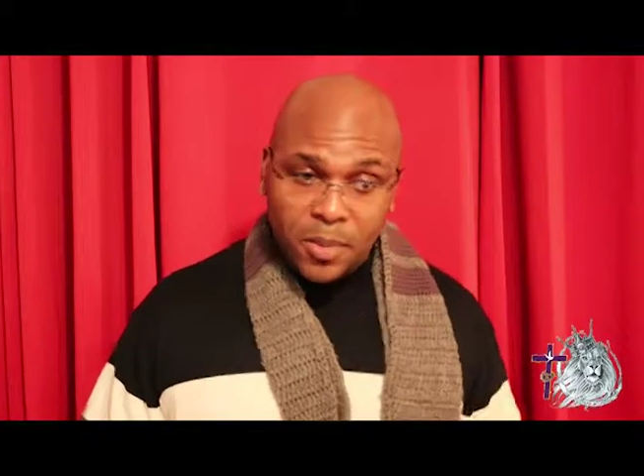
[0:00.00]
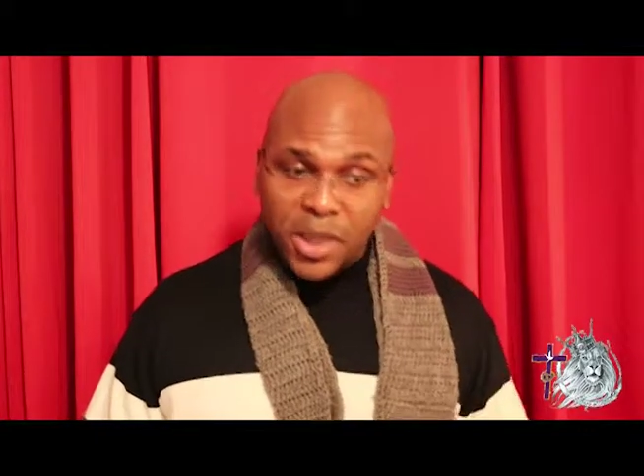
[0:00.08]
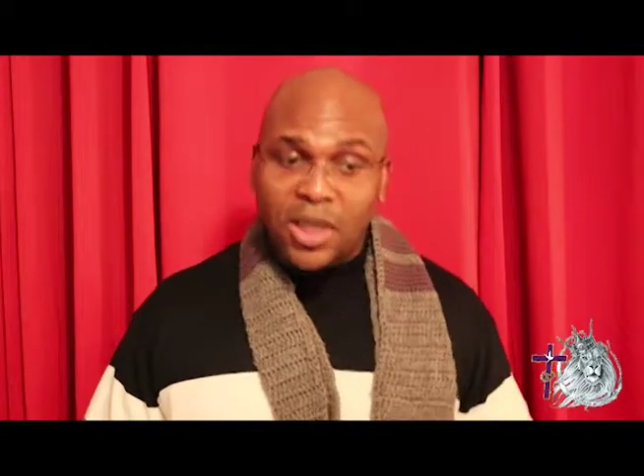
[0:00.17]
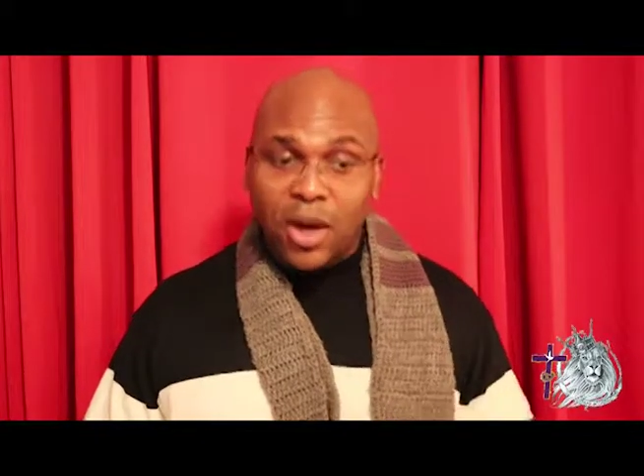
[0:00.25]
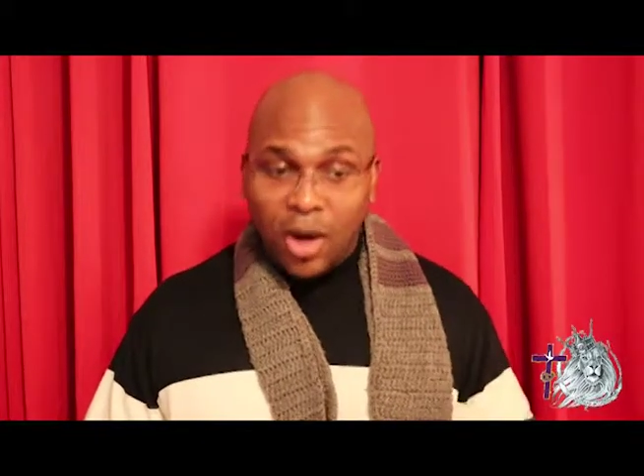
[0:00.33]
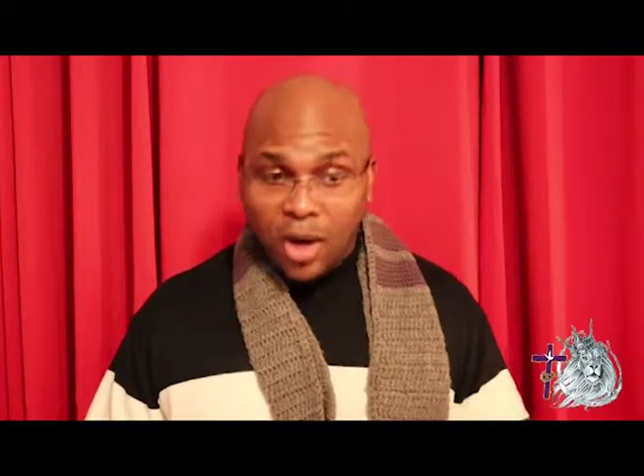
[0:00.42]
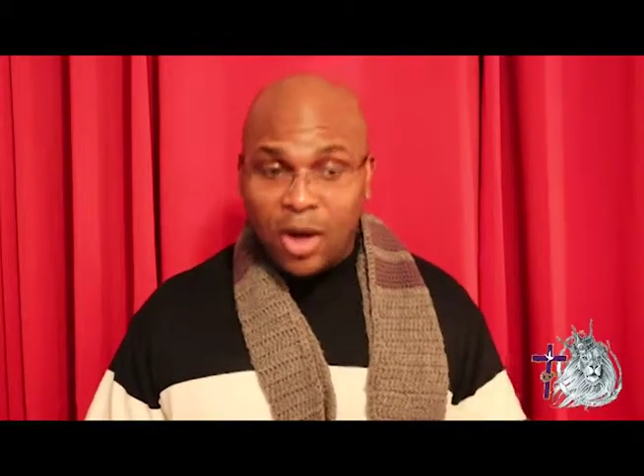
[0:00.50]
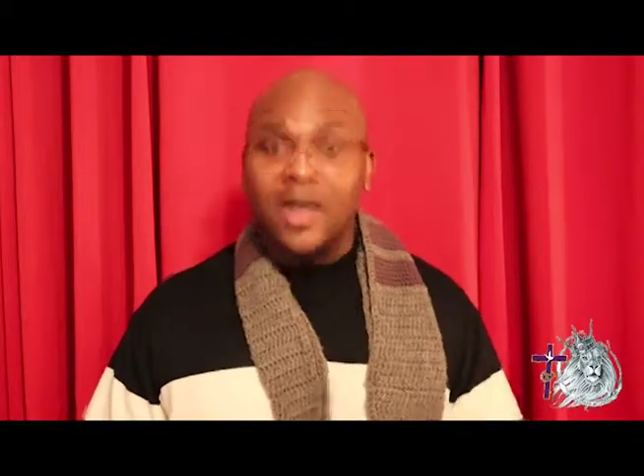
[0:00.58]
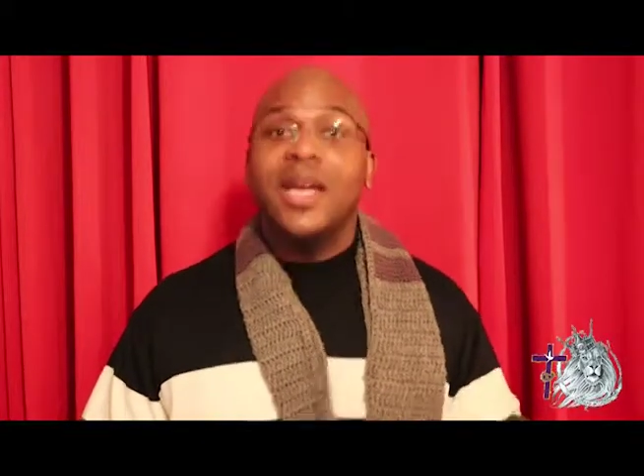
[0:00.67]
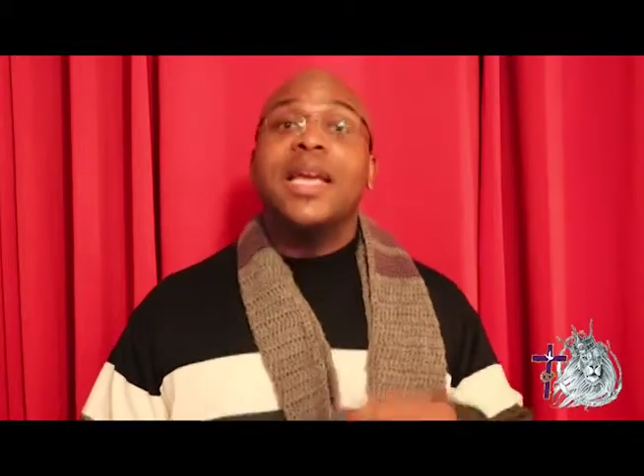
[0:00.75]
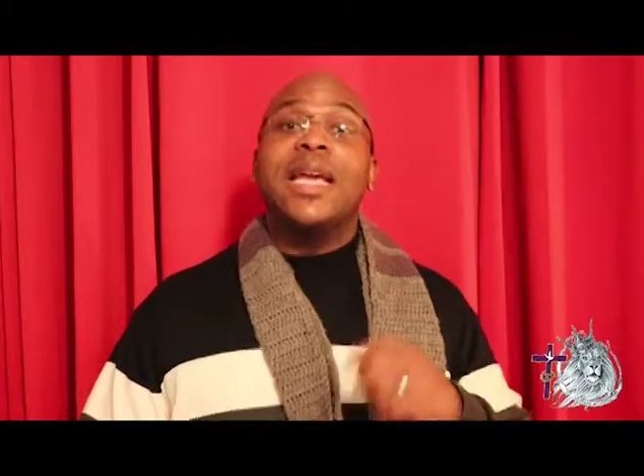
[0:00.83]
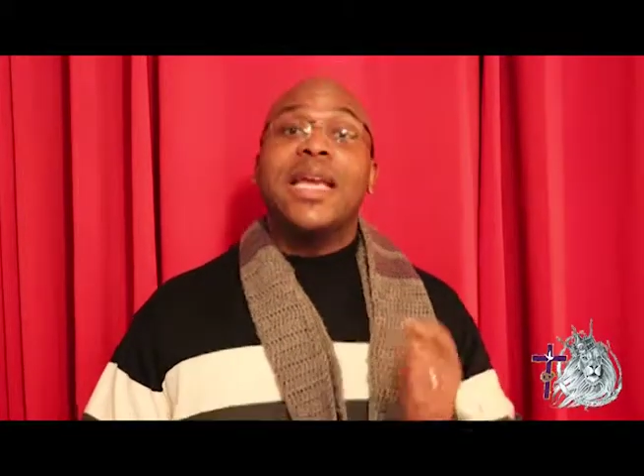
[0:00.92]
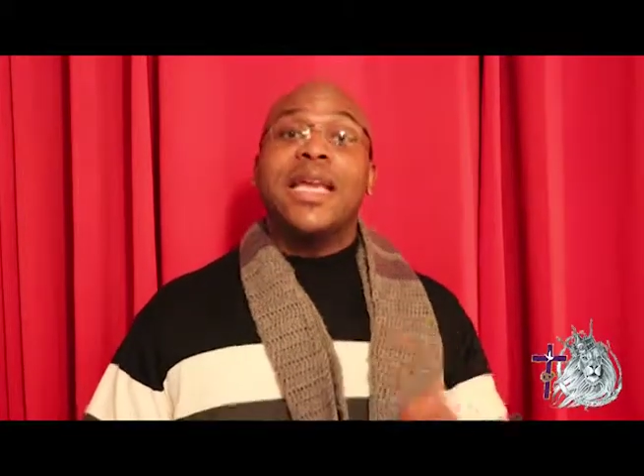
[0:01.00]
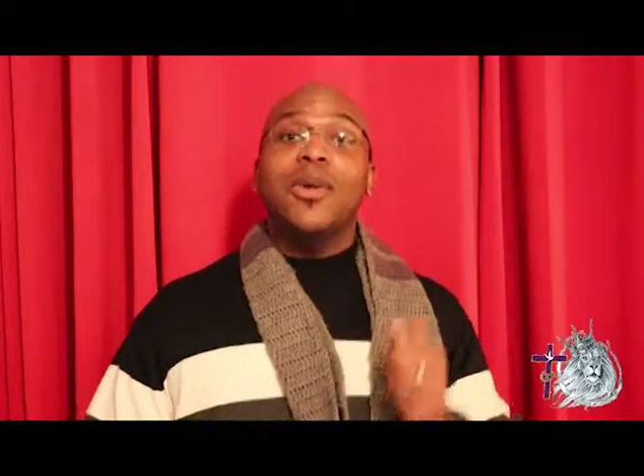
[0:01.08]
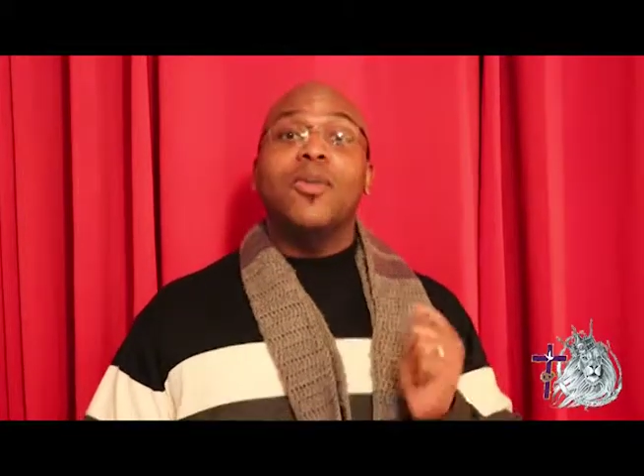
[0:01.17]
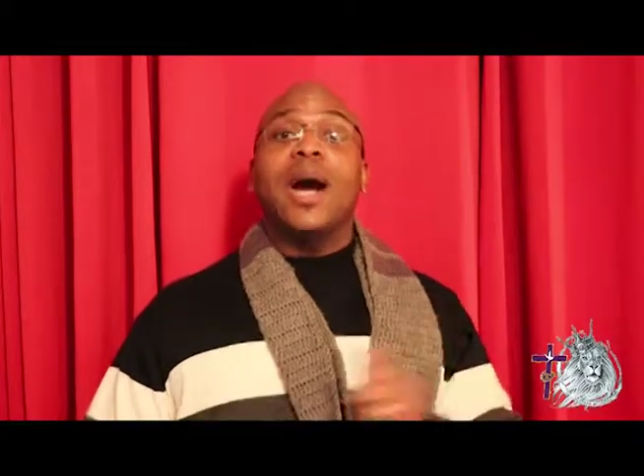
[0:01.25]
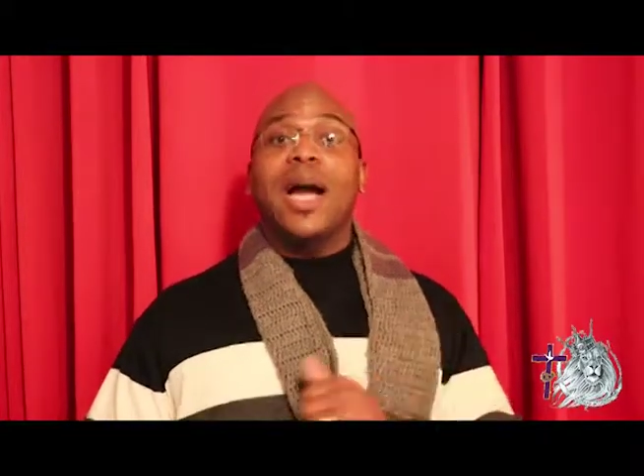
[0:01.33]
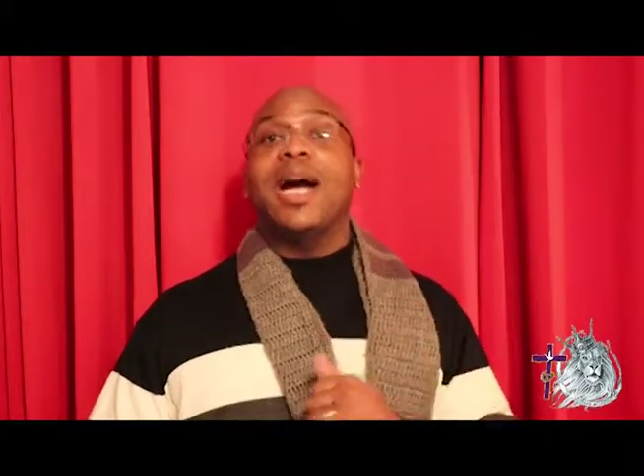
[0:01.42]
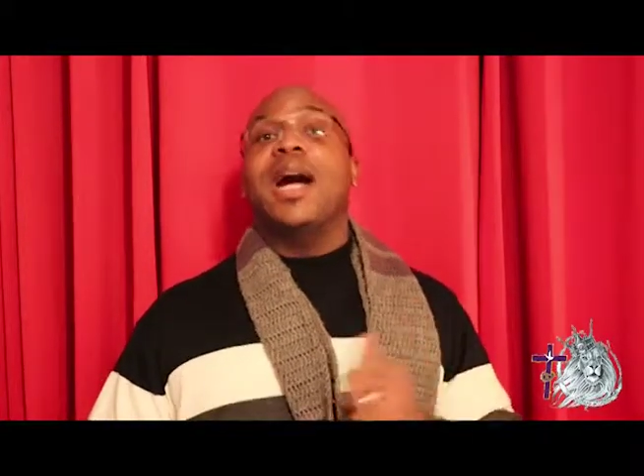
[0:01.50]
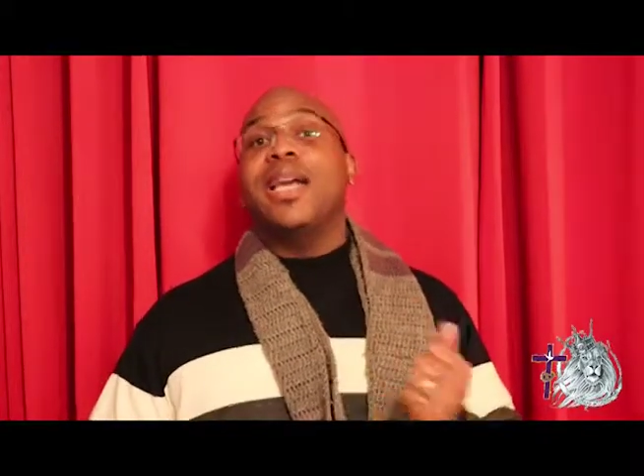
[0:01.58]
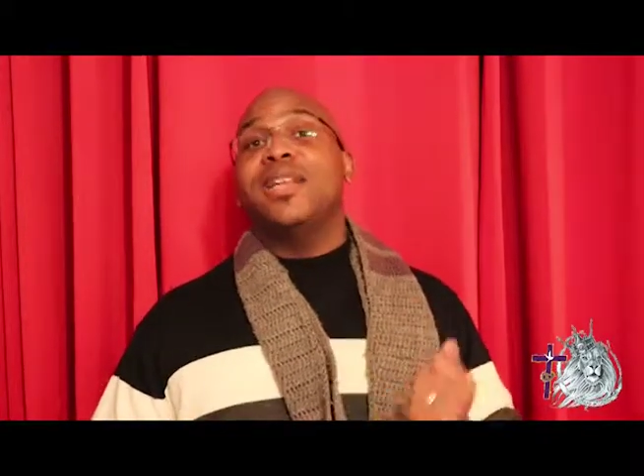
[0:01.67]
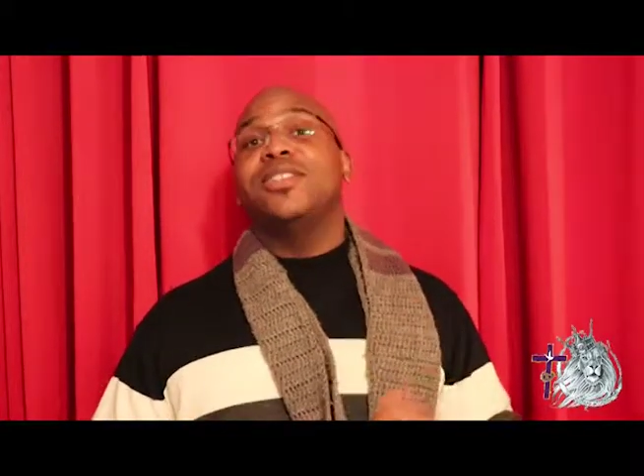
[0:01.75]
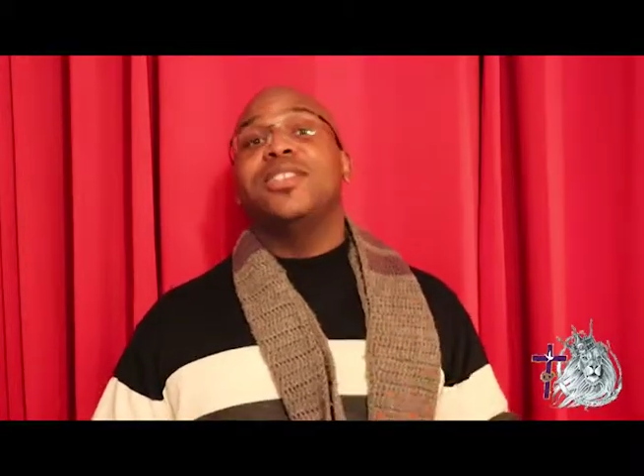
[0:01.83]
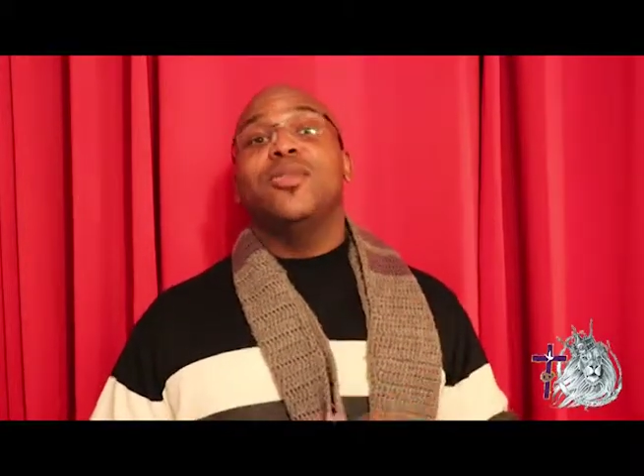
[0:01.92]

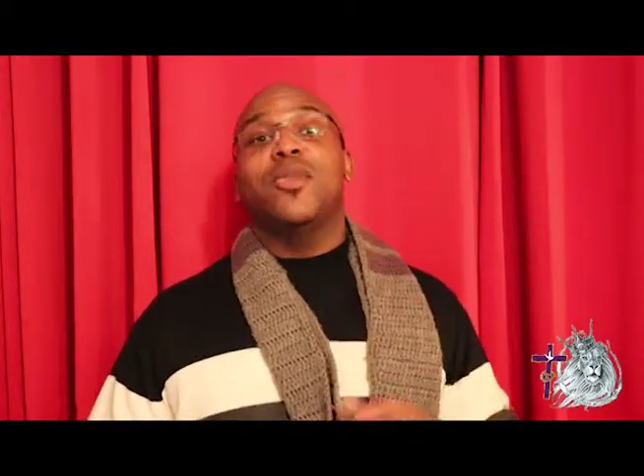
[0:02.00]
P-R-E-Y-I-N-G,